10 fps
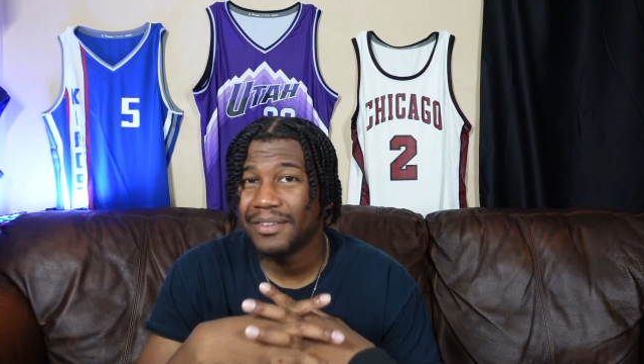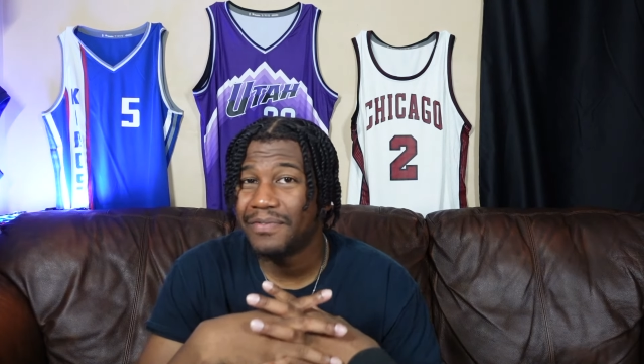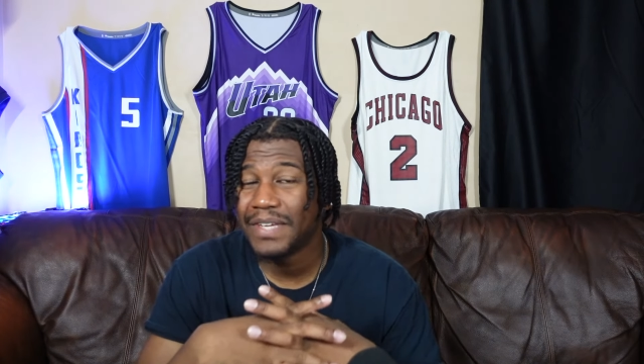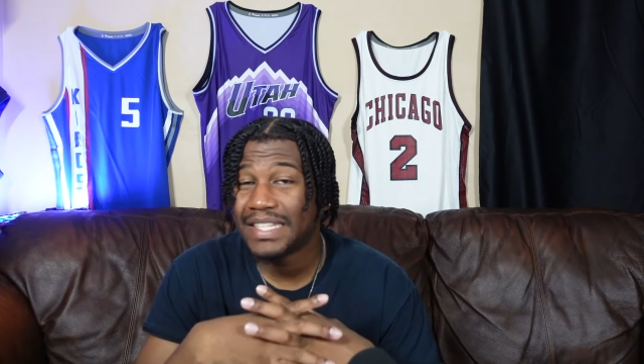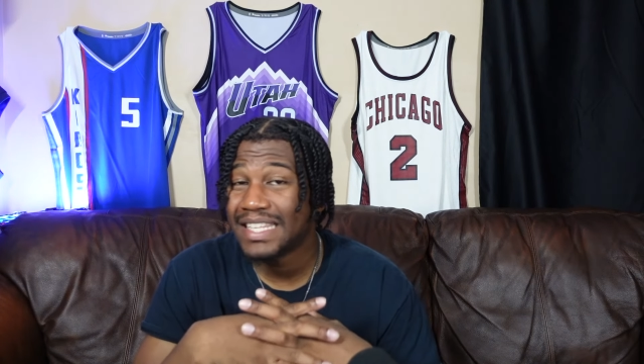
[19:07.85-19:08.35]
really
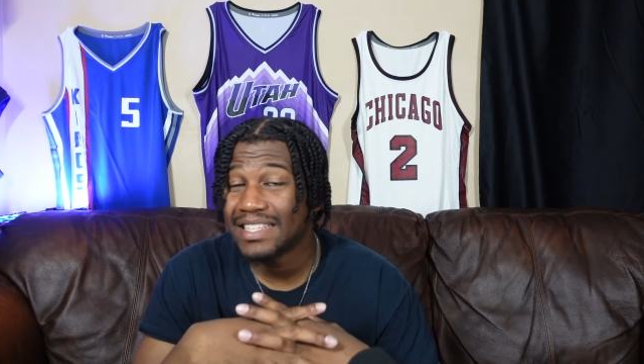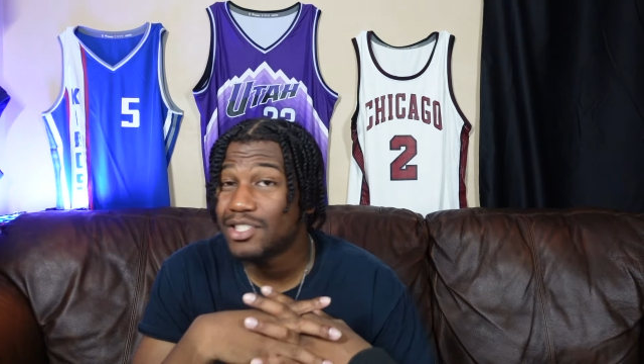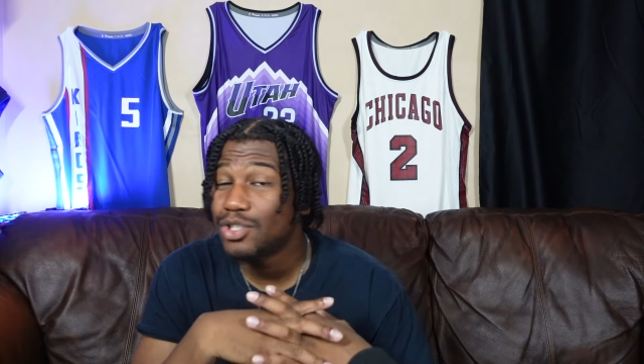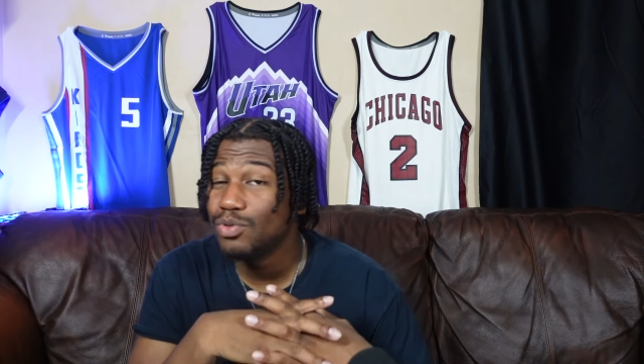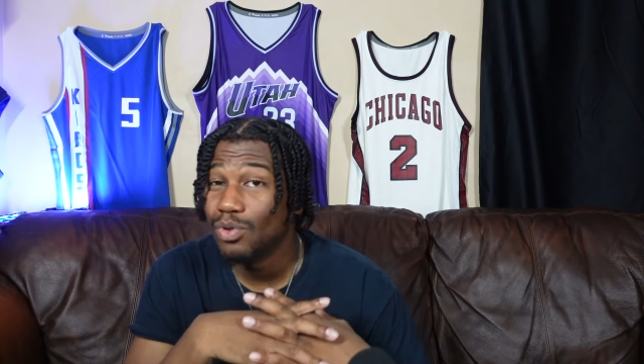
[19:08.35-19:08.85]
fit
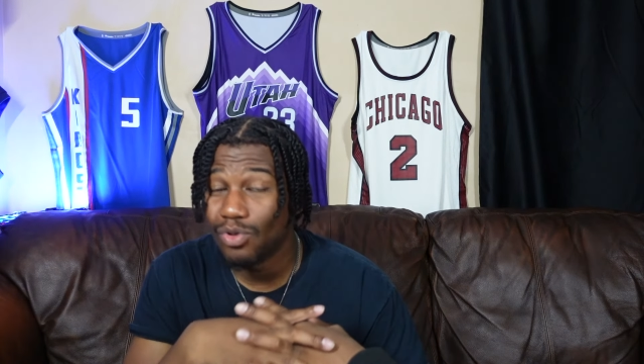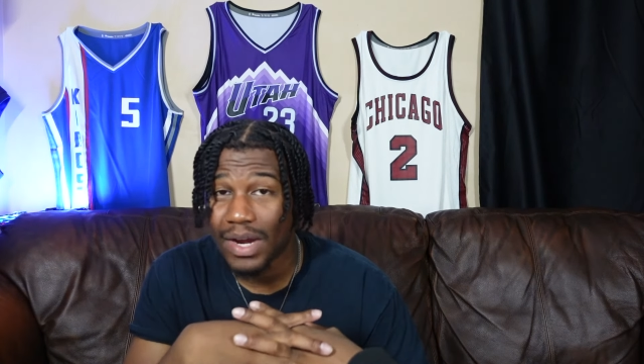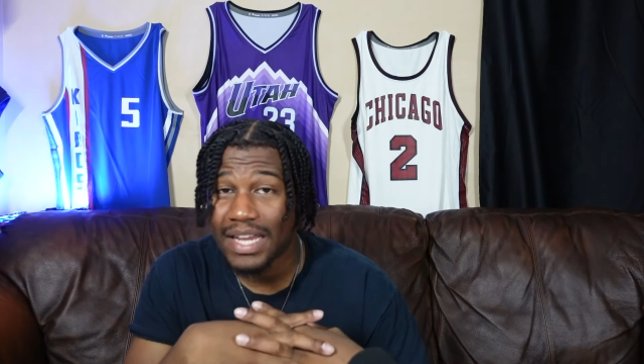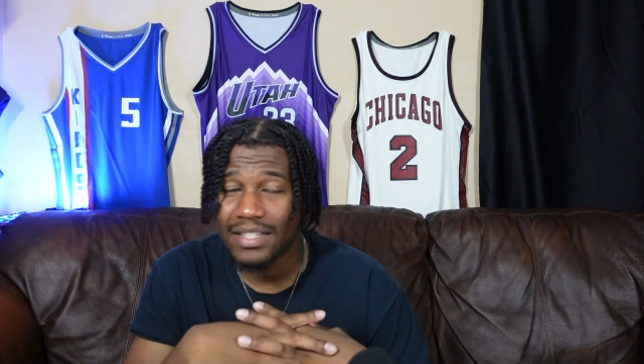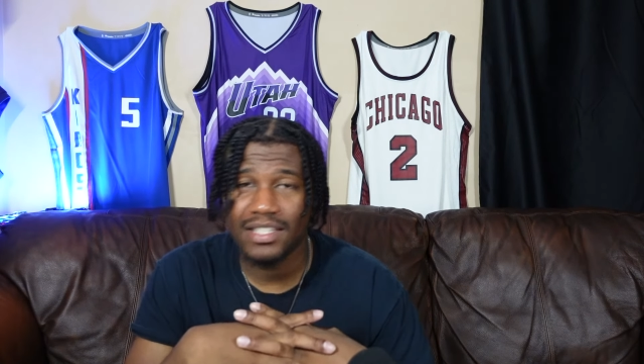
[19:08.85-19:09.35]
things too
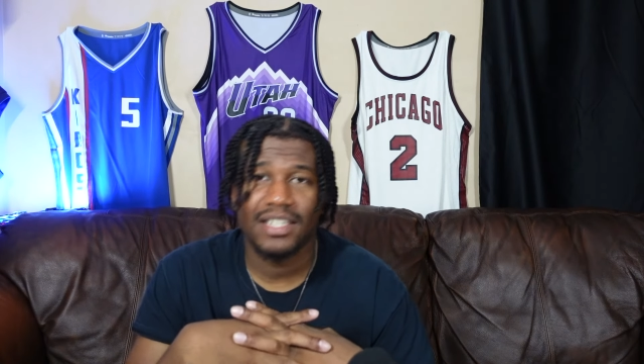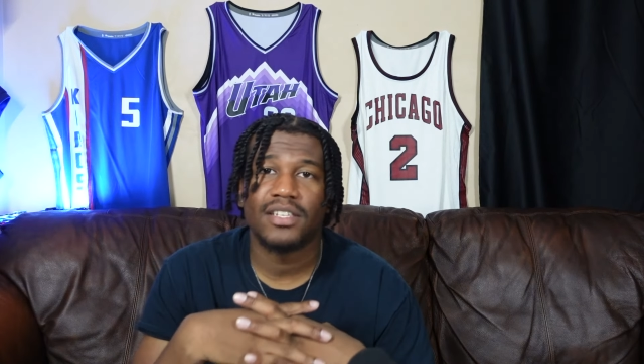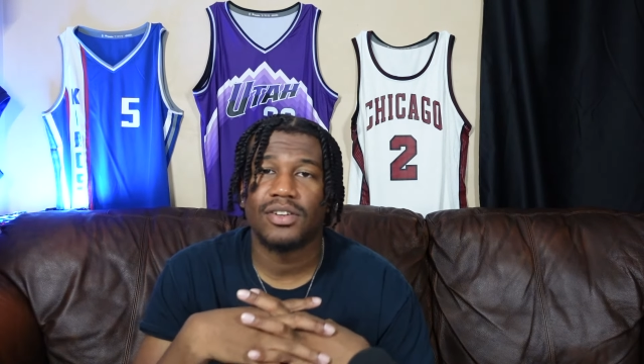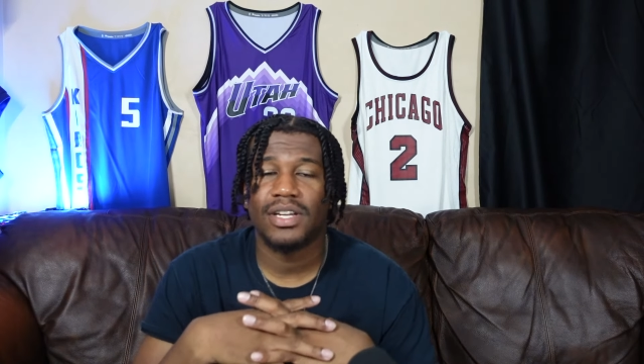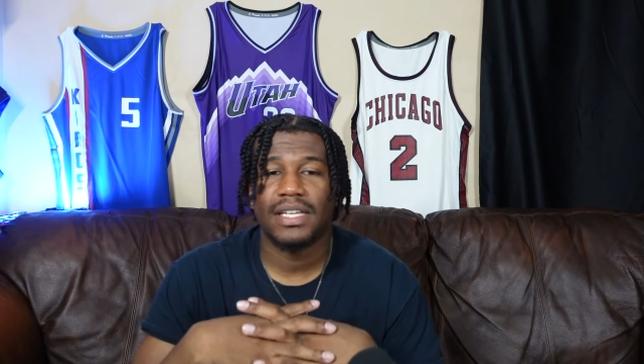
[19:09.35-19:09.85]
great, just
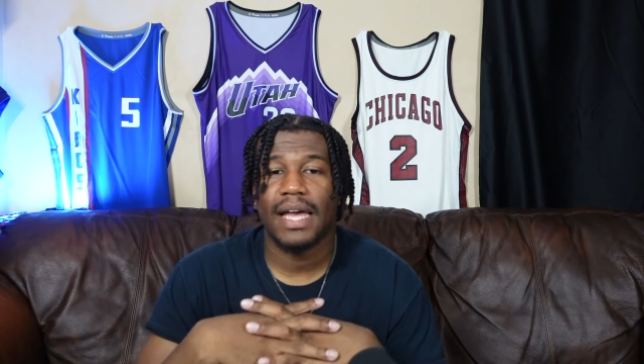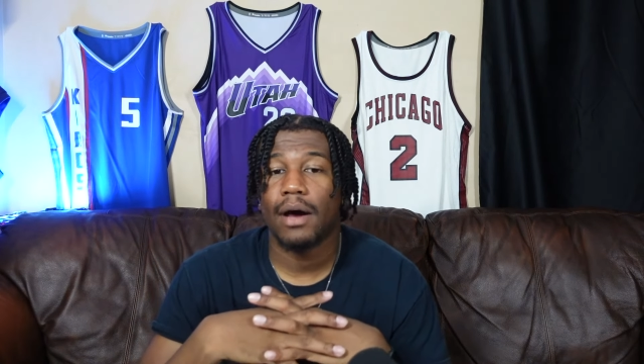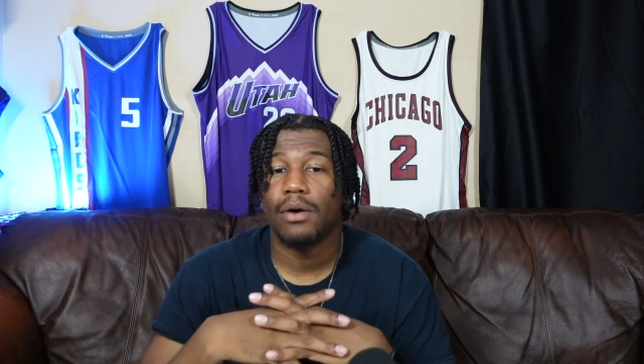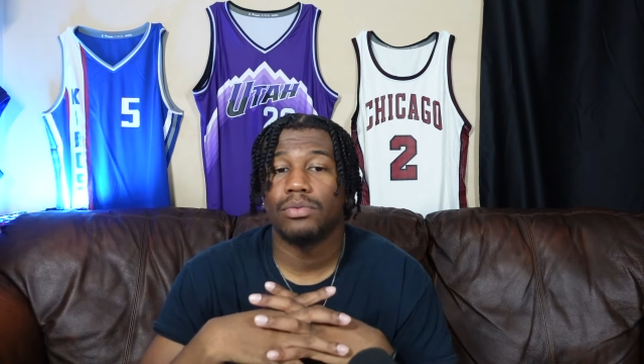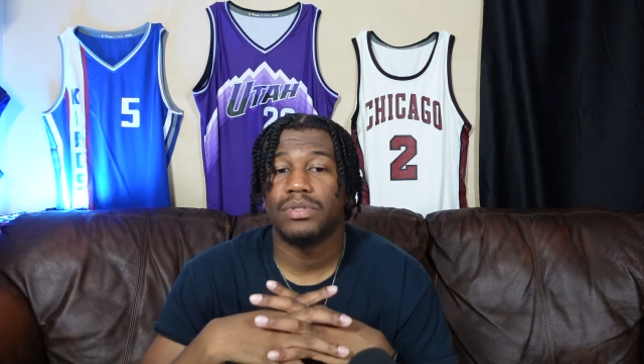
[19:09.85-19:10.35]
considering
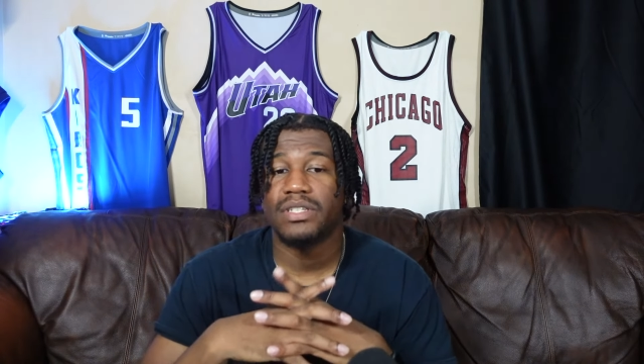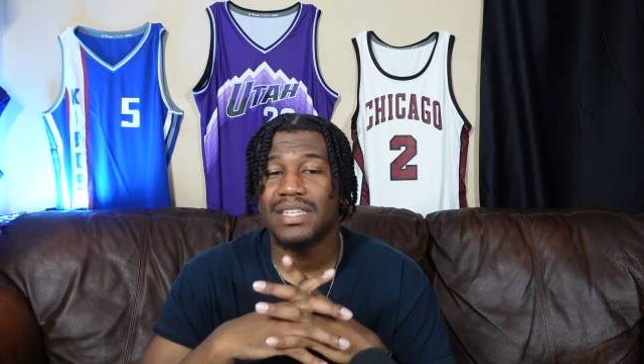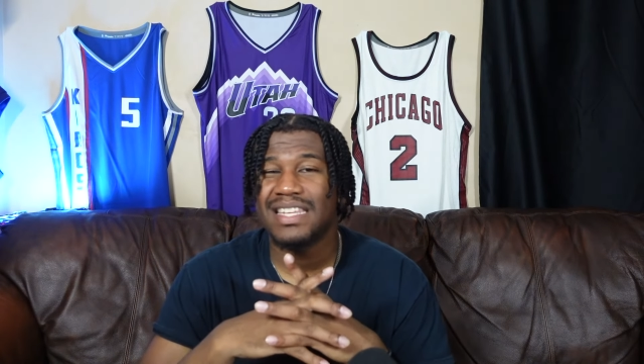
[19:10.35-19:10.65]
how